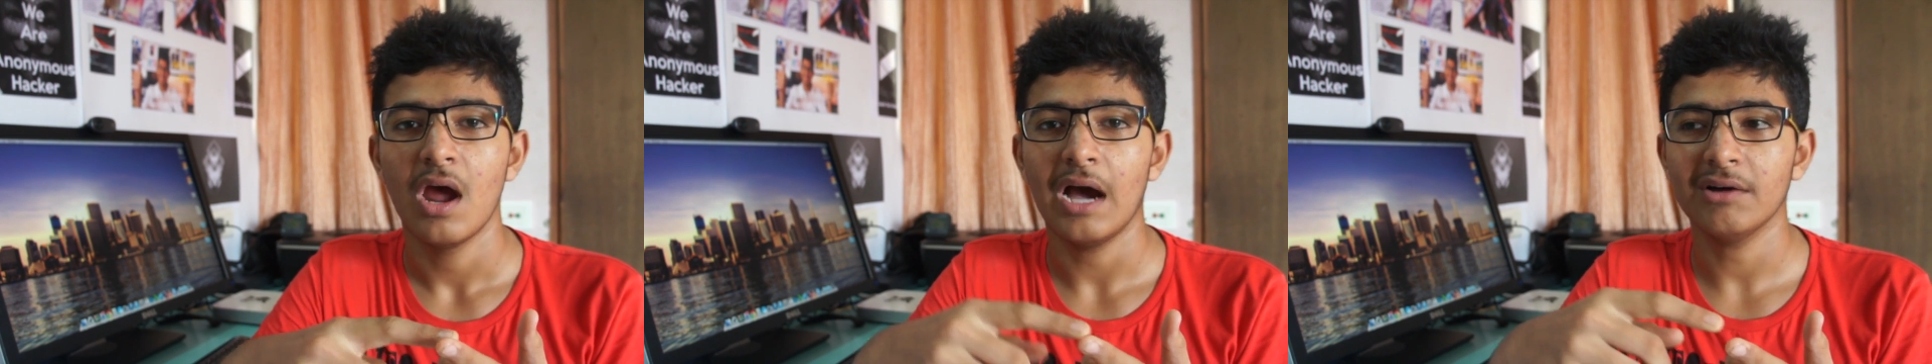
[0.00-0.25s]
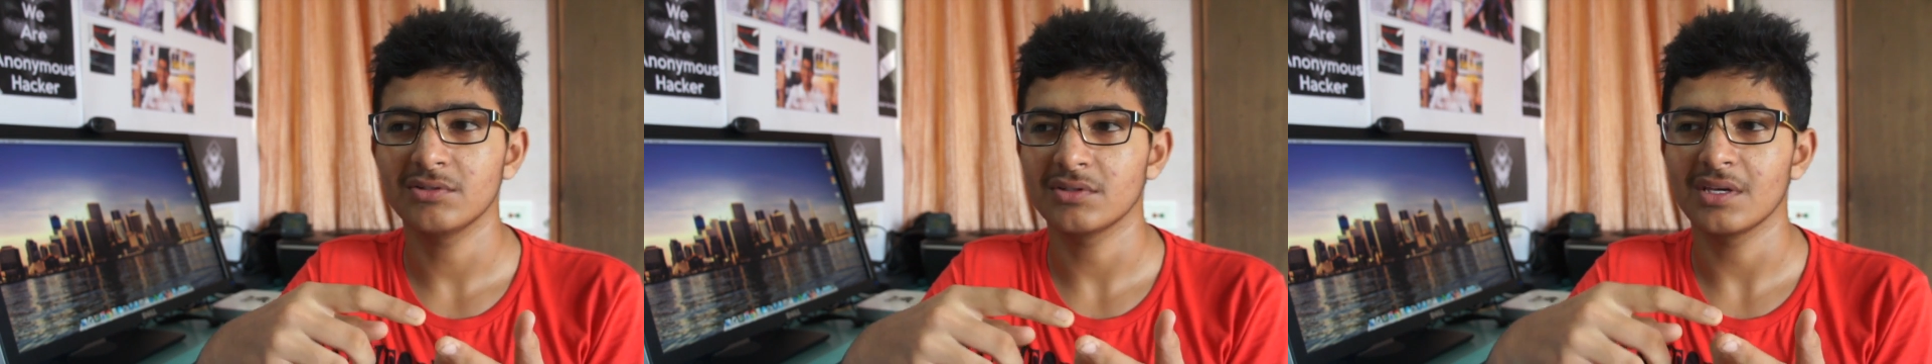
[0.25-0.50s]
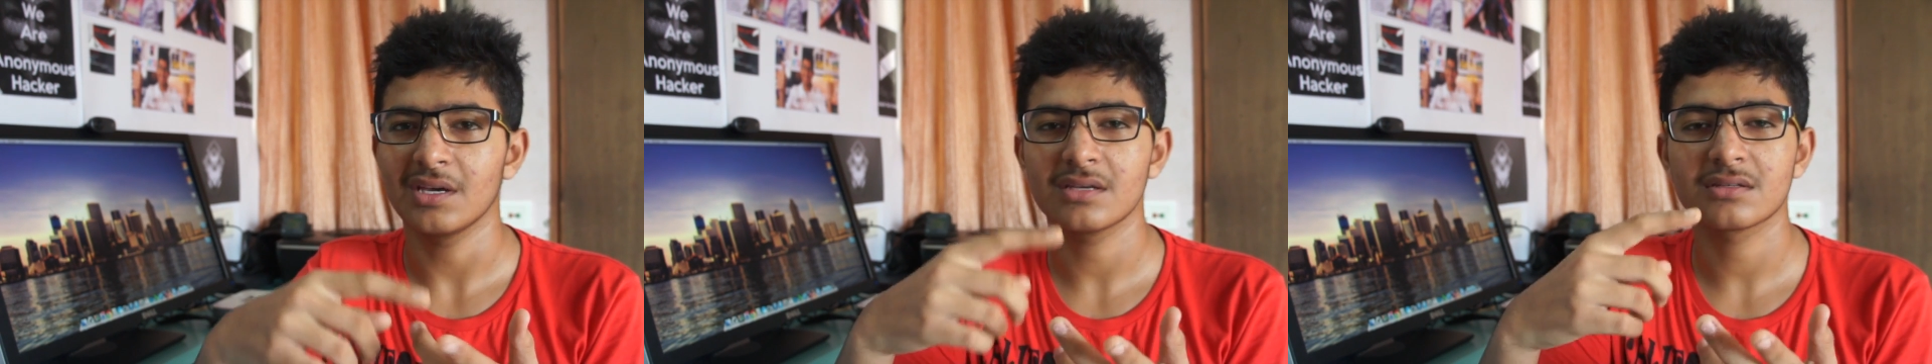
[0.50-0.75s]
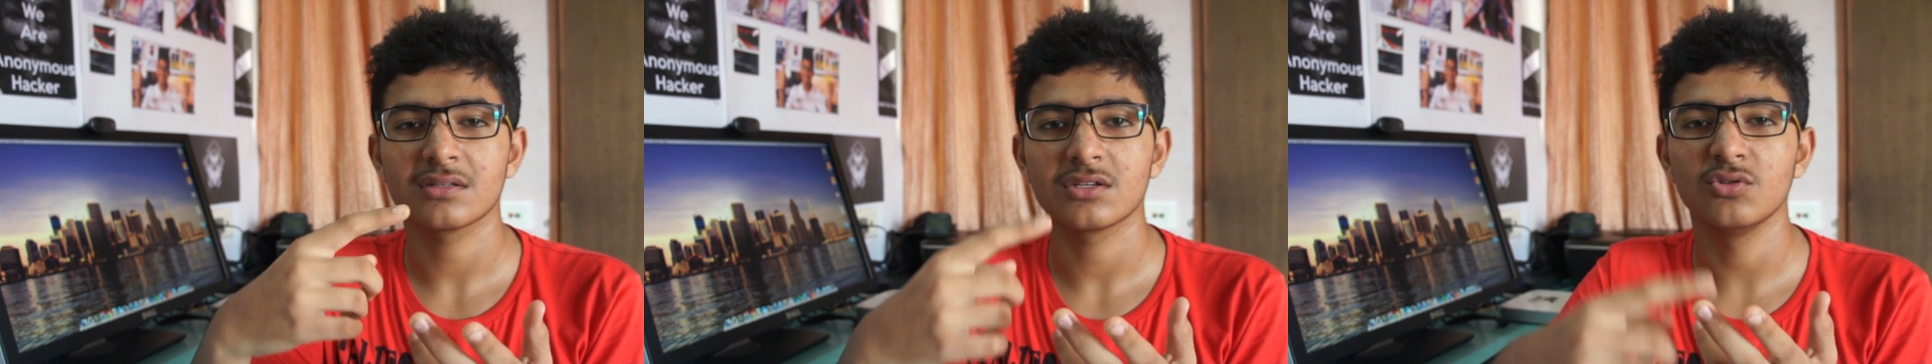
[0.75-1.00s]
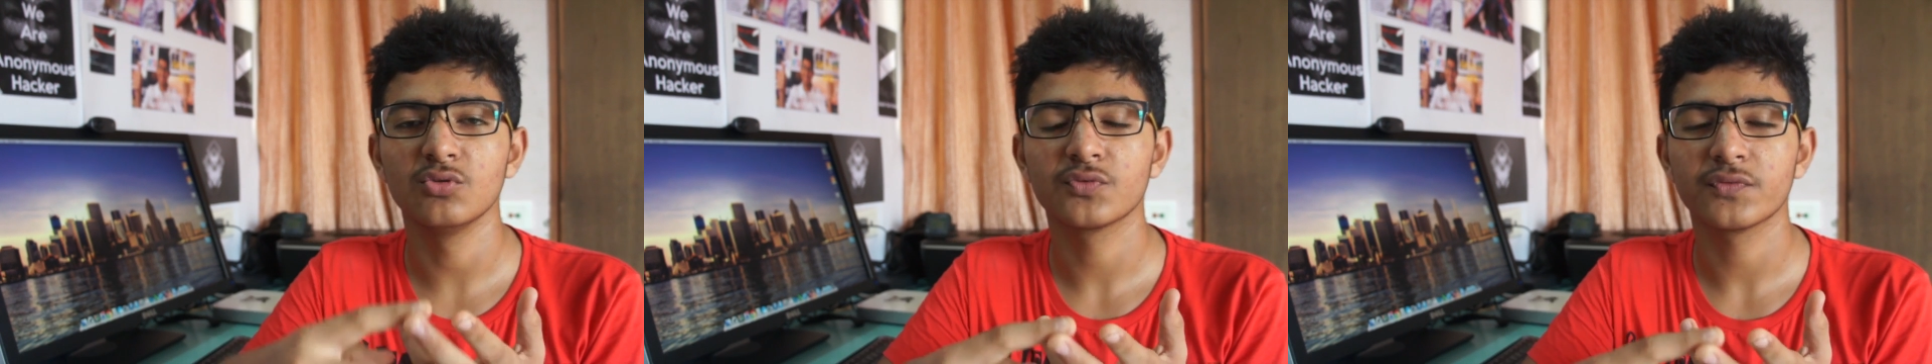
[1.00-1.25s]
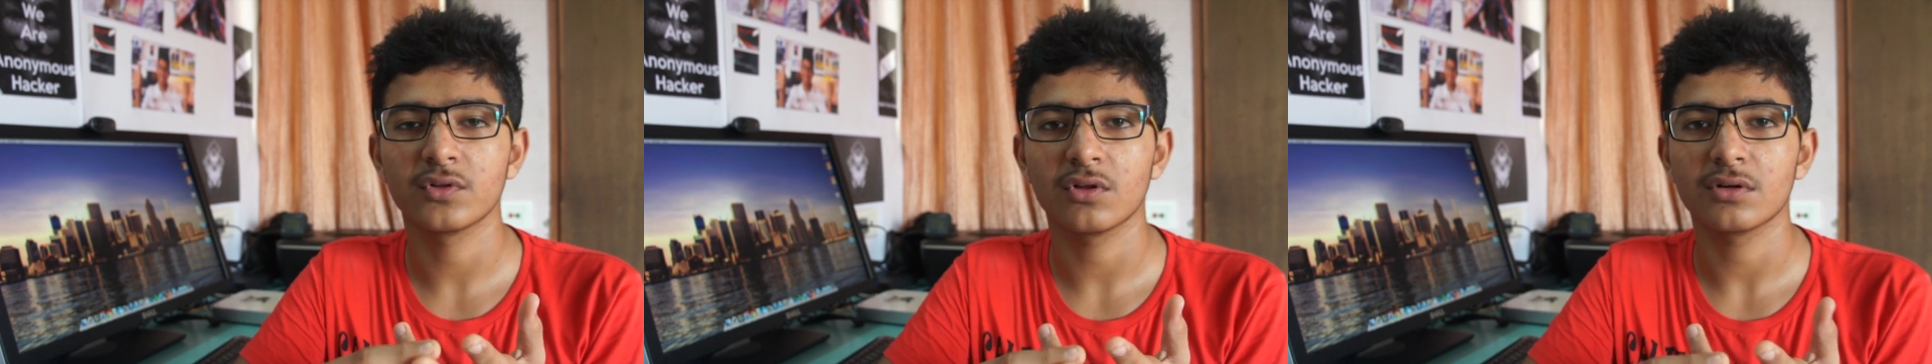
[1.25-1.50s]
How do you think, is it
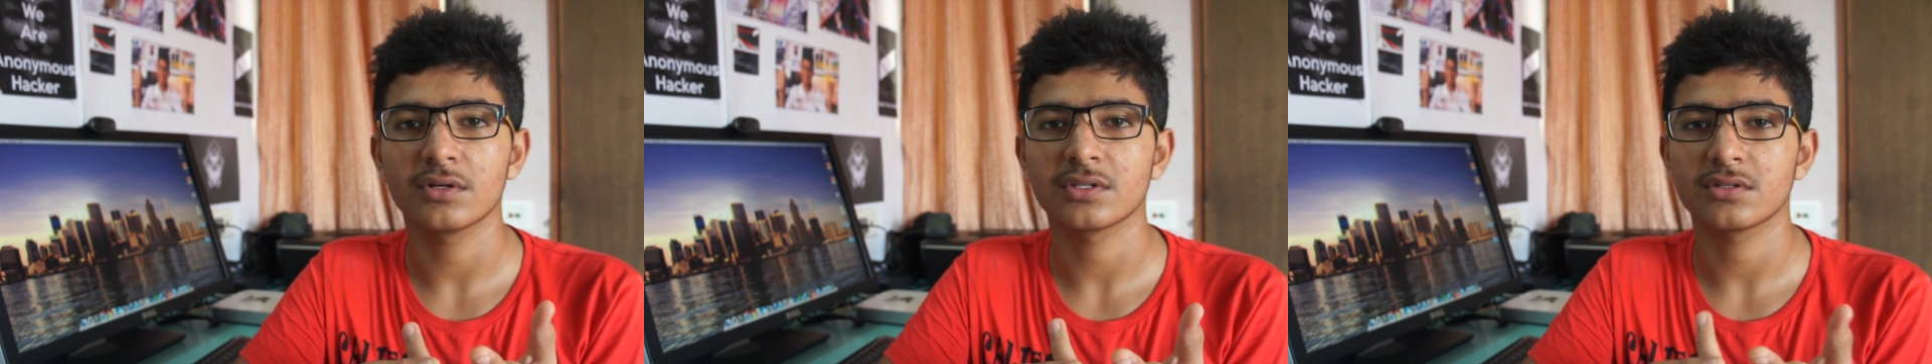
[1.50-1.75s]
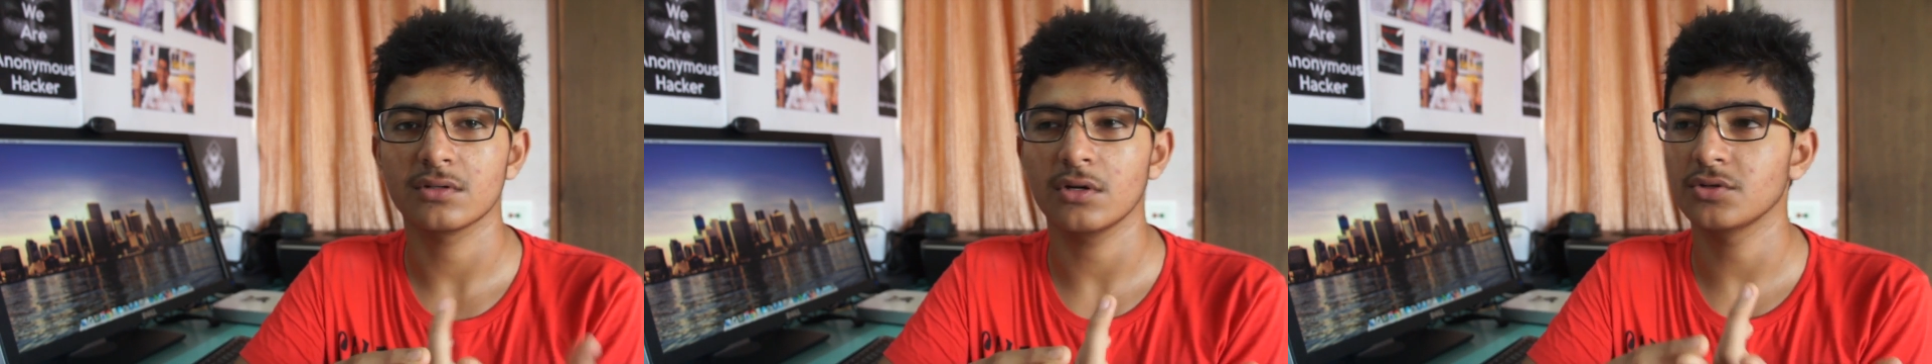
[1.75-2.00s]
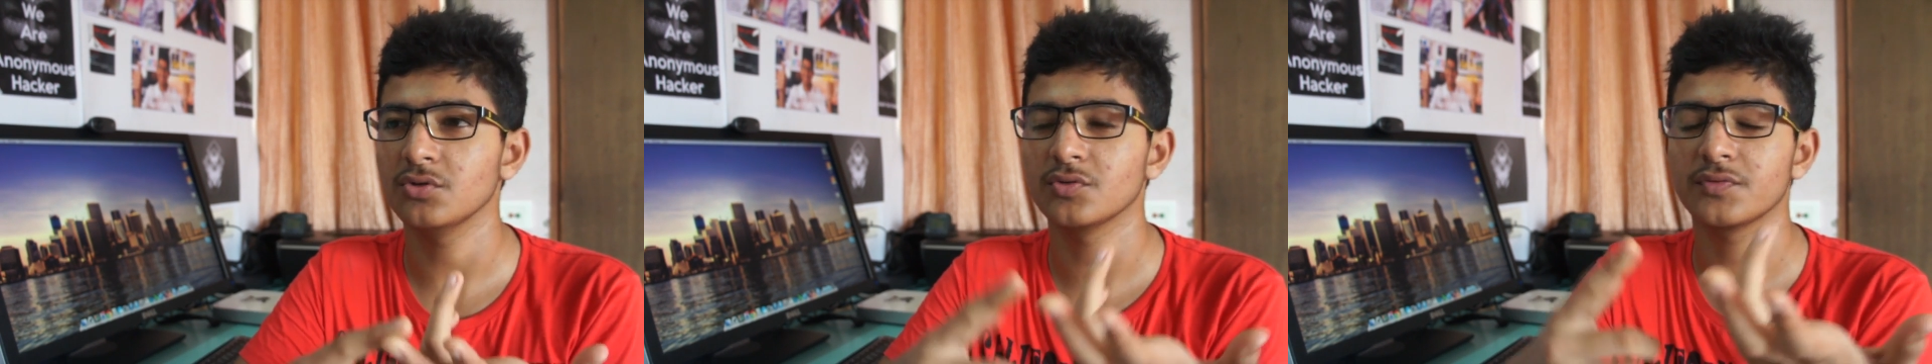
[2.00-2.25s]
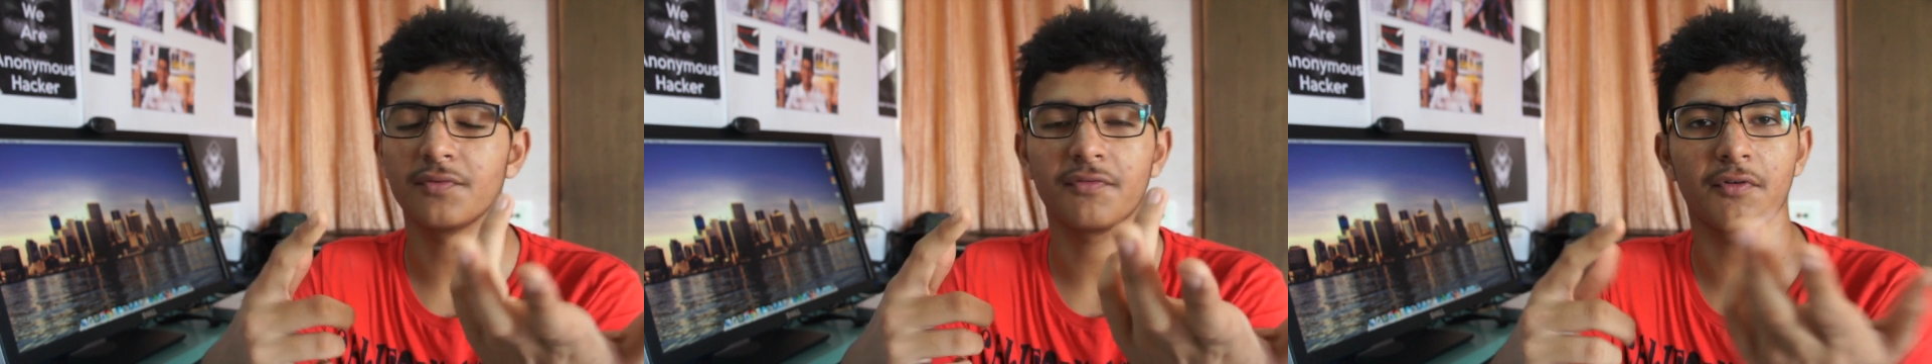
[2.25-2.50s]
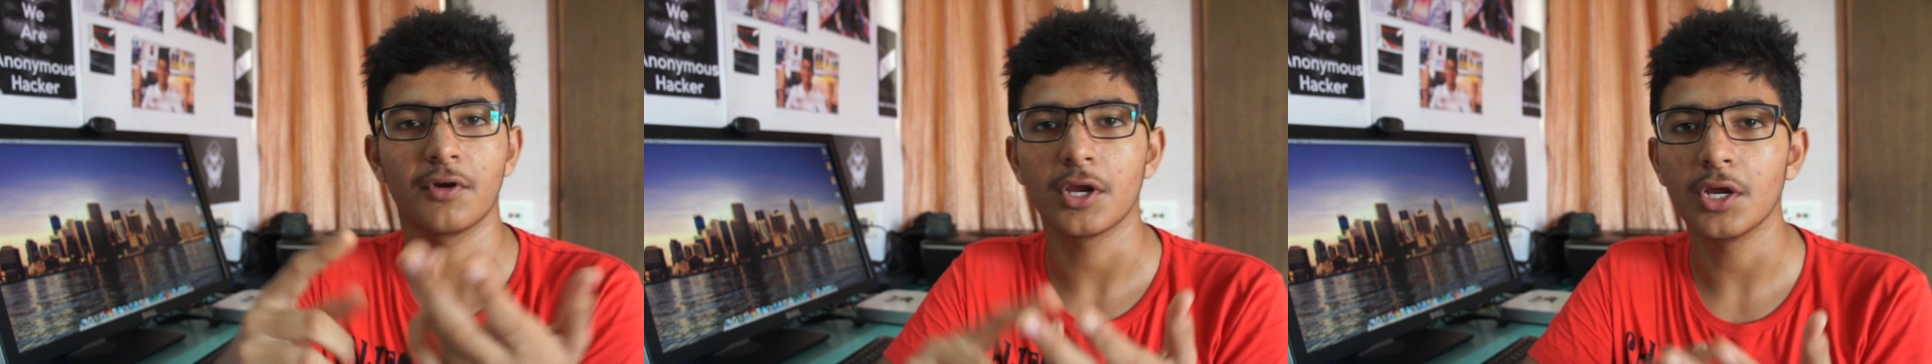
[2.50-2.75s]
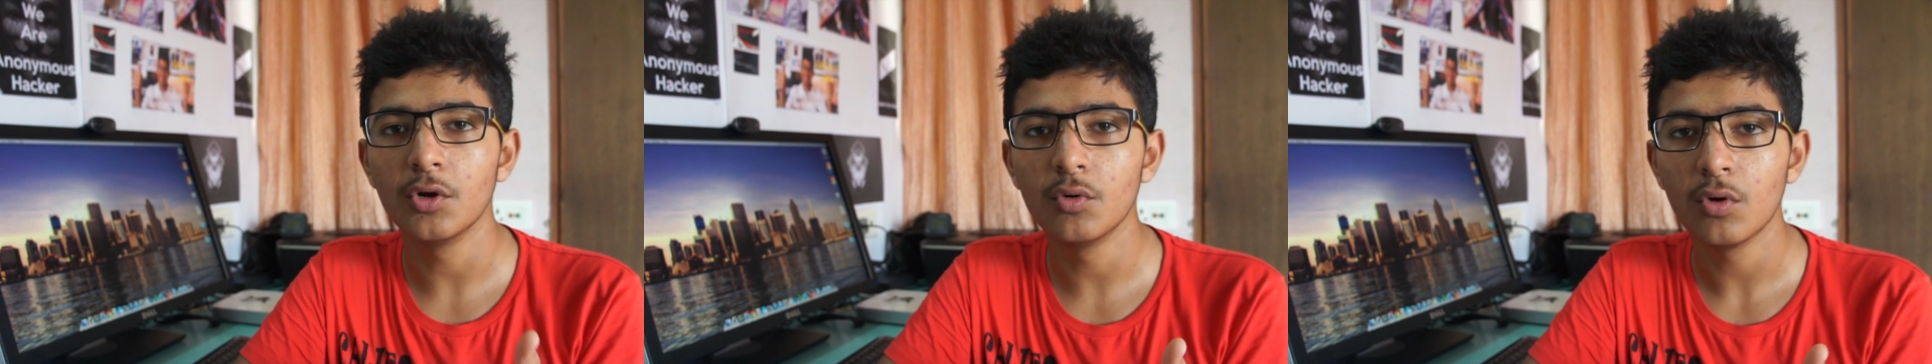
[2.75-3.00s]
useful or it's not useful for
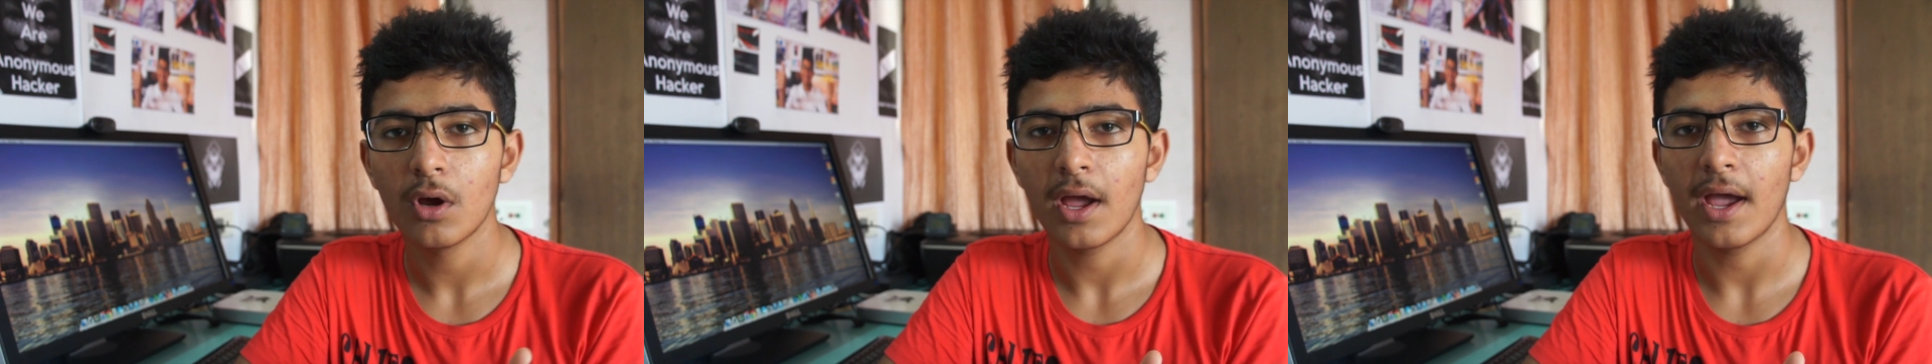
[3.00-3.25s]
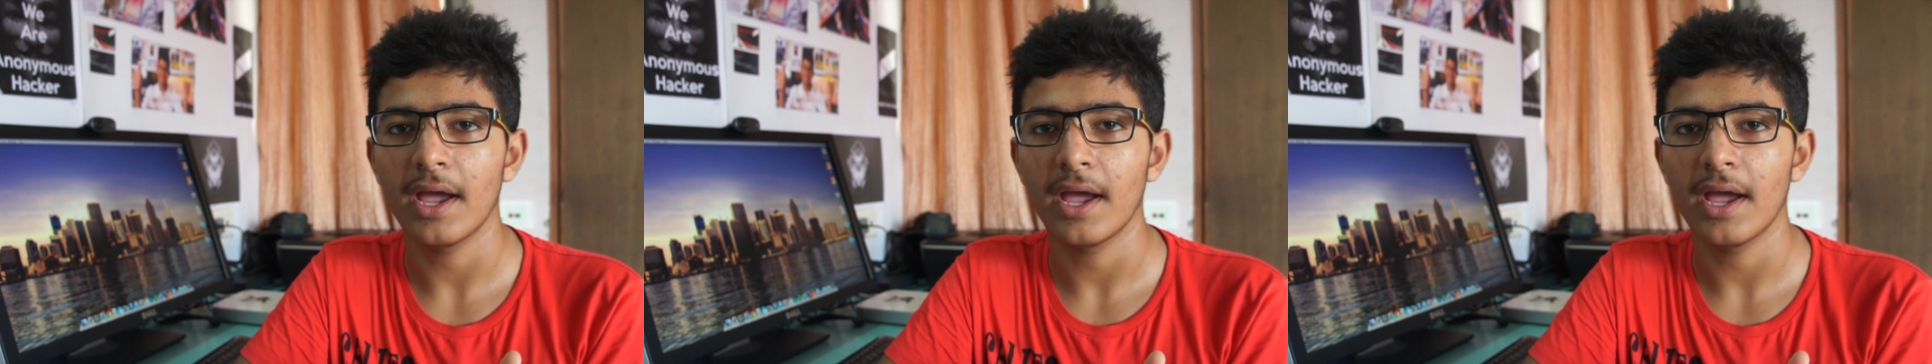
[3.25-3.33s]
you?